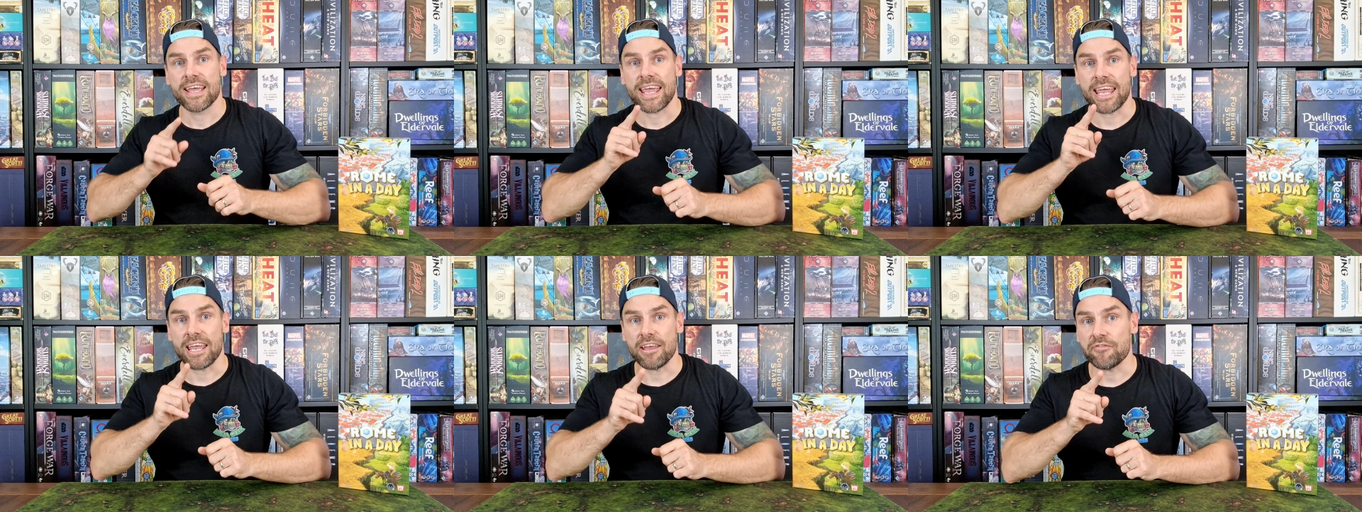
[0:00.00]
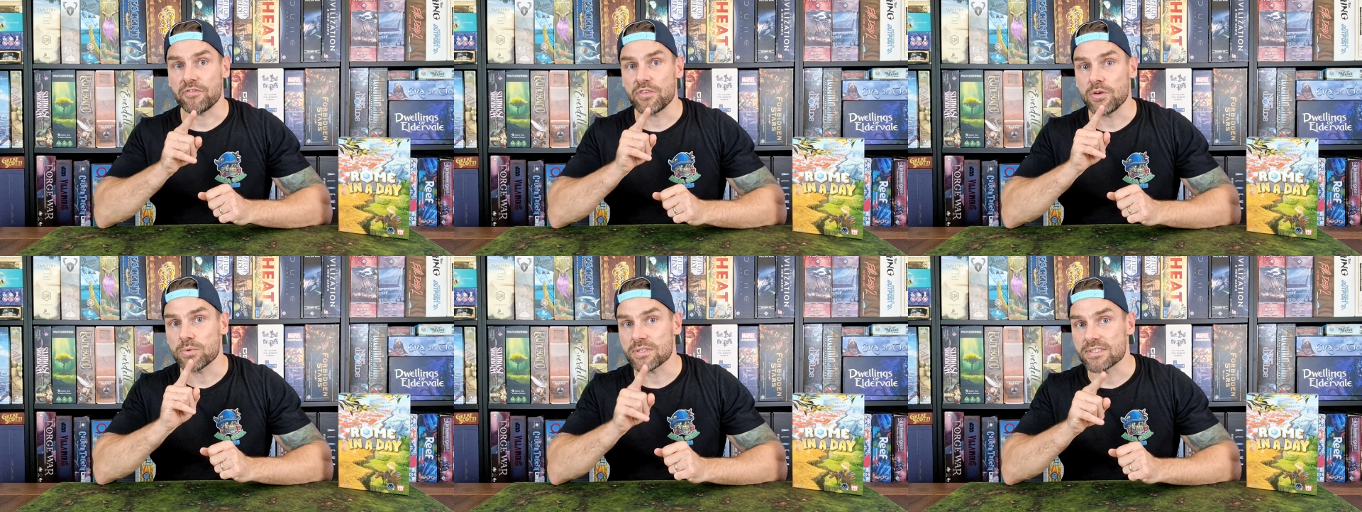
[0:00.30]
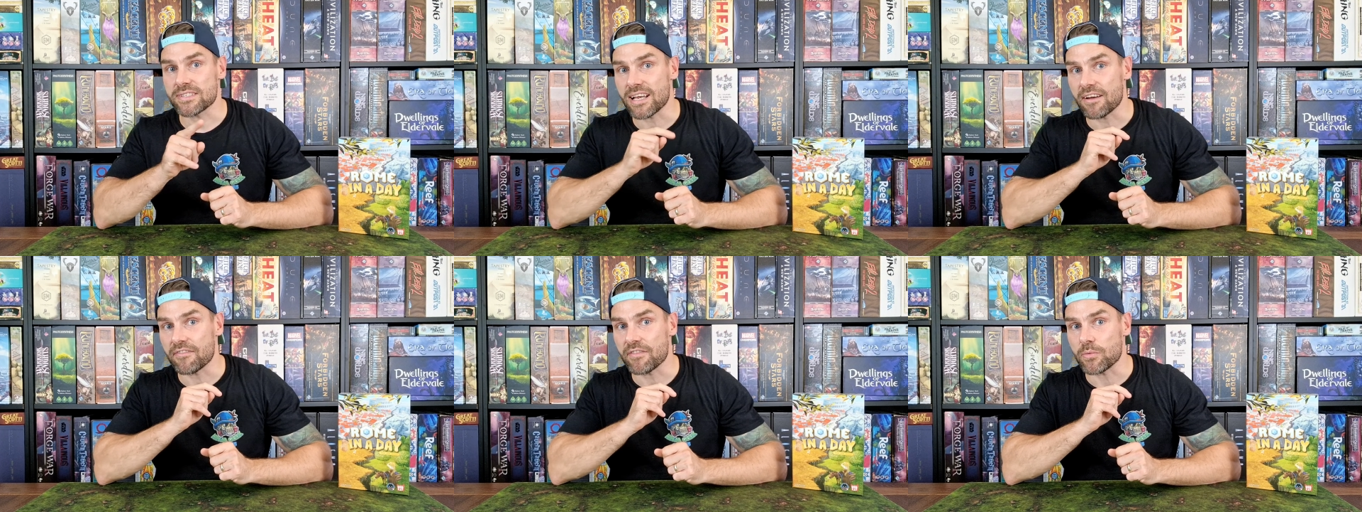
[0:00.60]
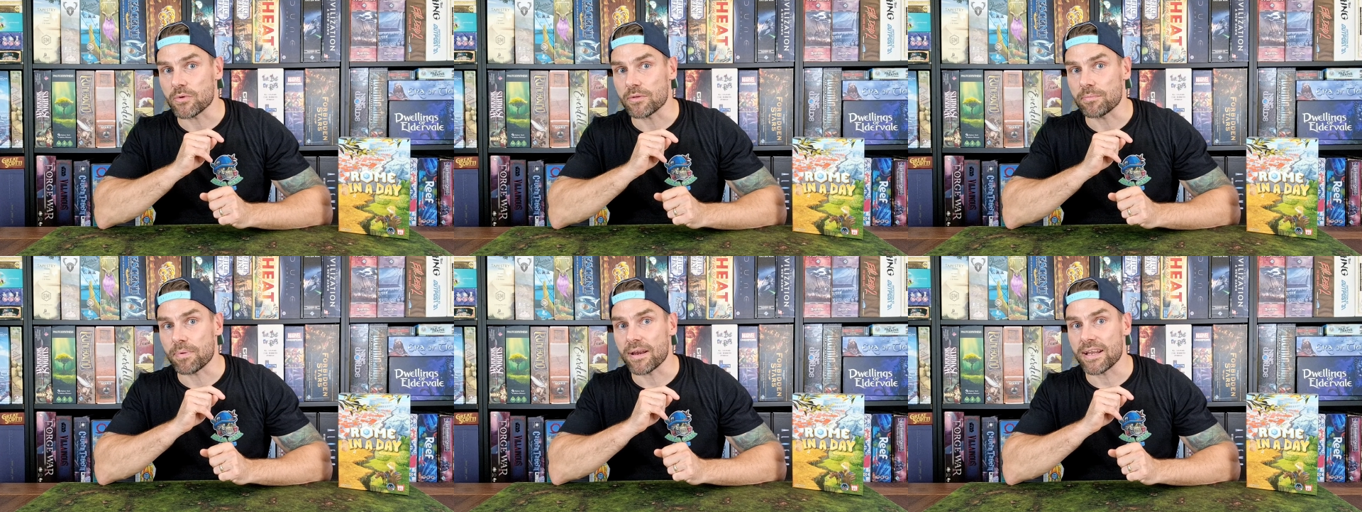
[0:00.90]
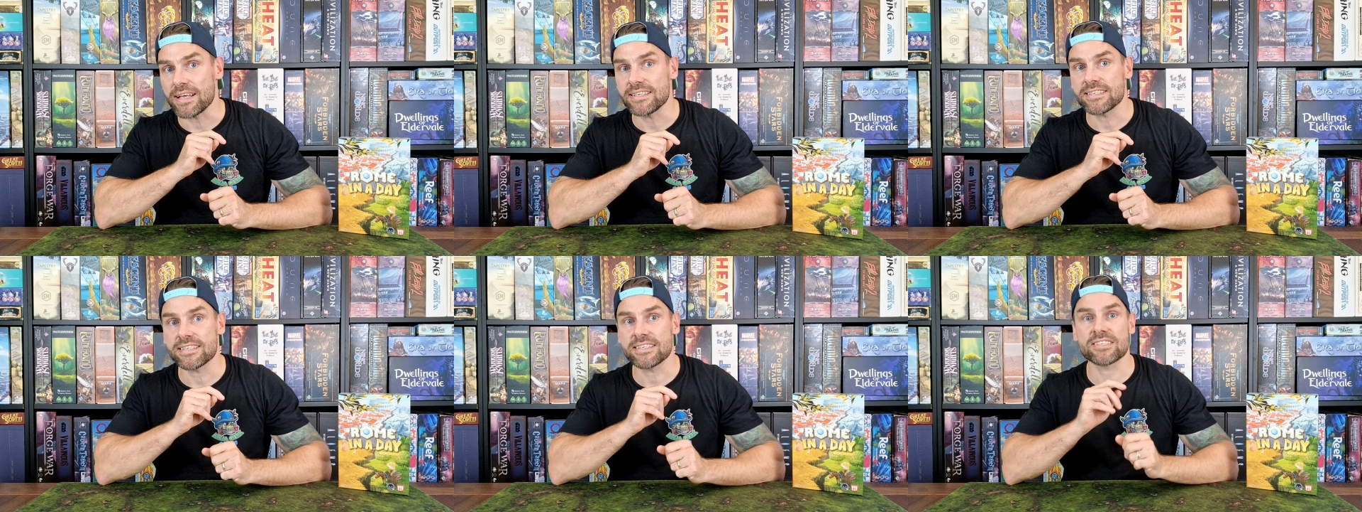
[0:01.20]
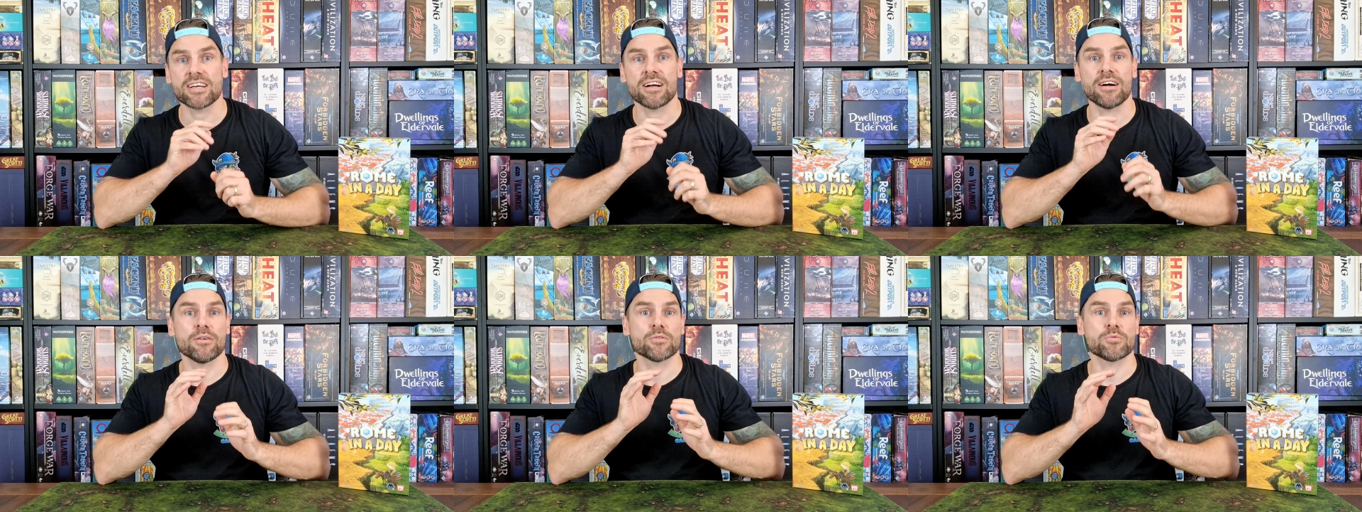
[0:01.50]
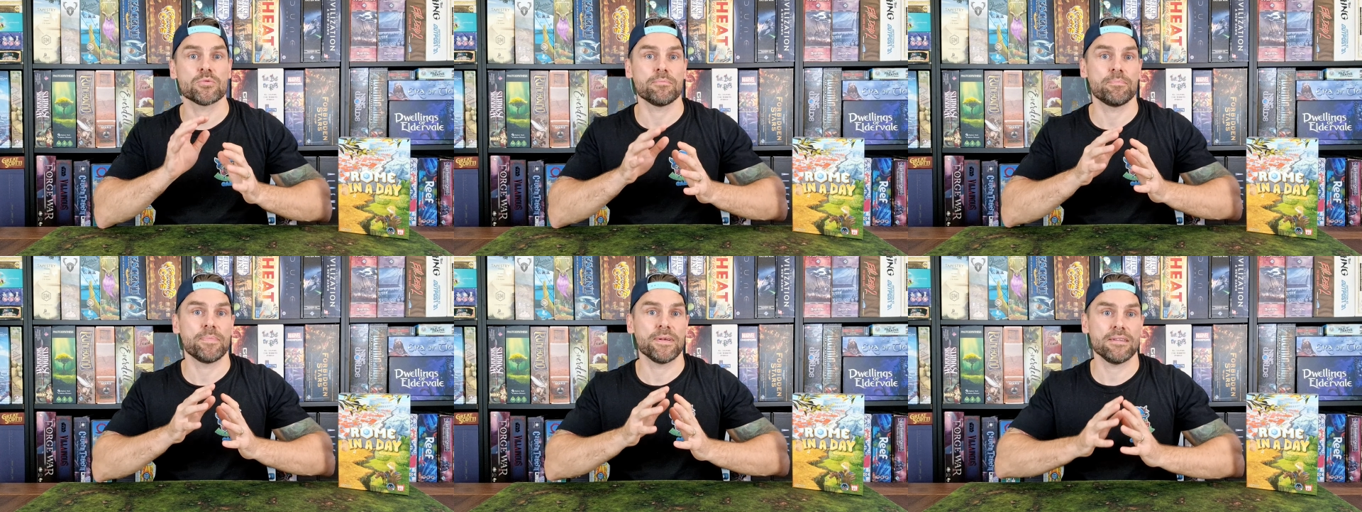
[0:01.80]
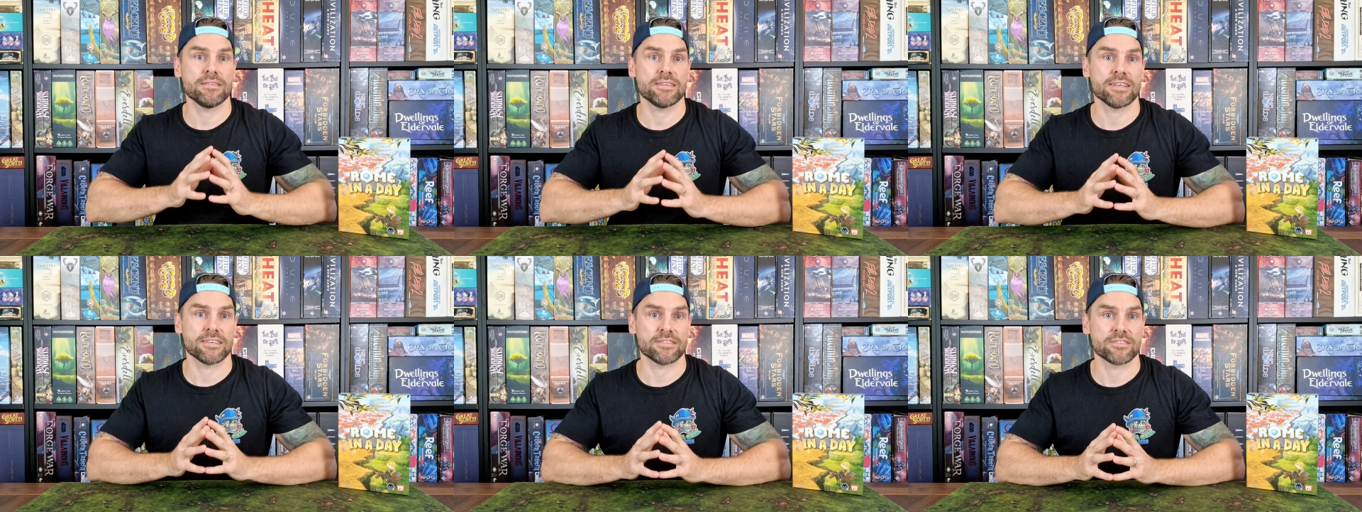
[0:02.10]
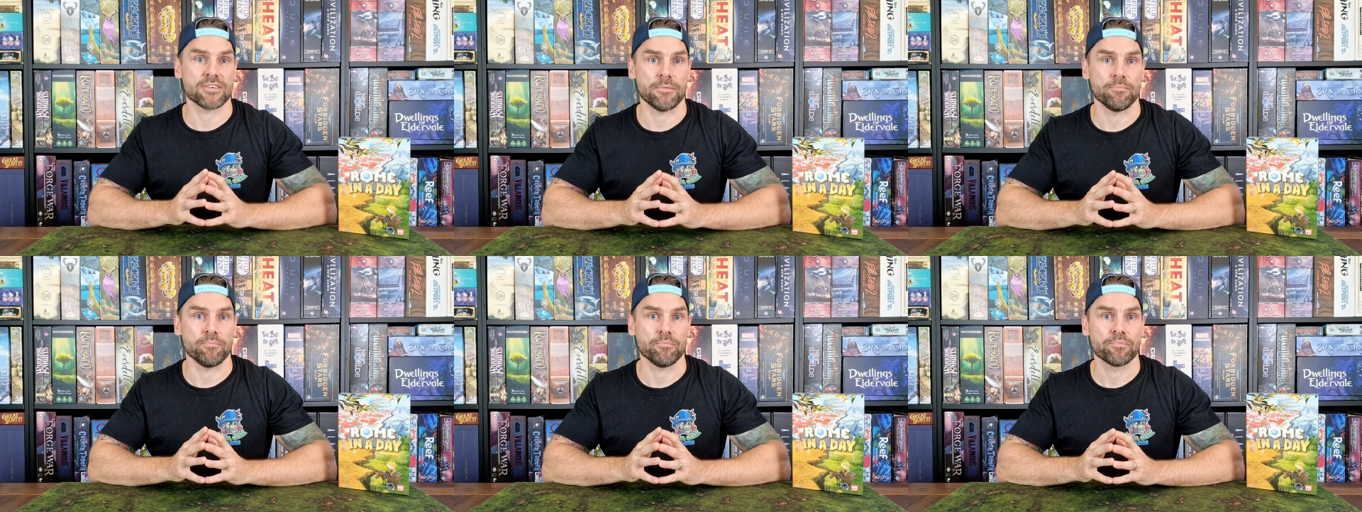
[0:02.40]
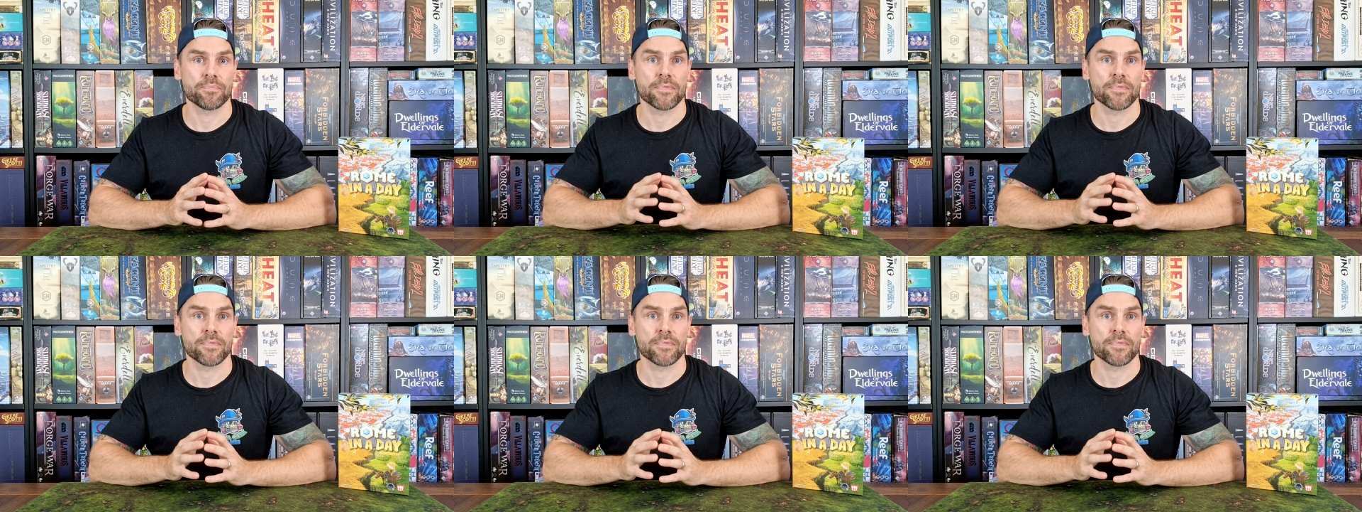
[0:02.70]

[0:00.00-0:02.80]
if you were savvy with placing tiles with buildings on.